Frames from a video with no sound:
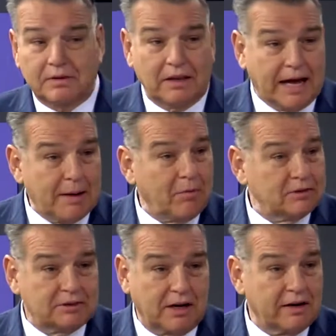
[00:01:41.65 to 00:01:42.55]
The lab
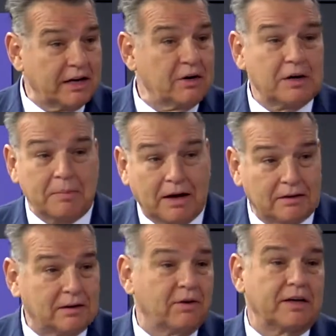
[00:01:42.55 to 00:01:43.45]
is tired of hearing about,
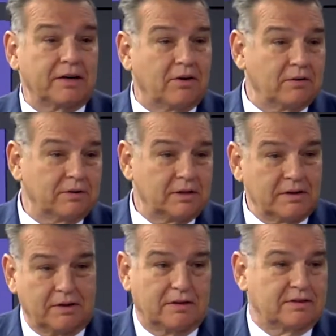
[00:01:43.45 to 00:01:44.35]

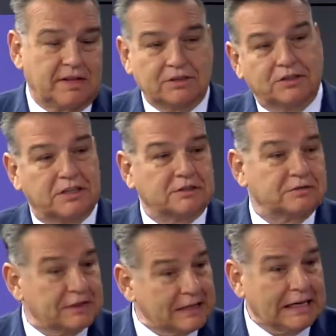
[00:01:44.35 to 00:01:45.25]
this denture doesn't
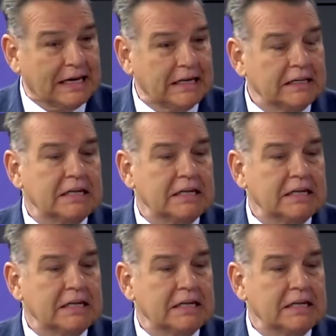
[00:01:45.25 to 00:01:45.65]
fit again.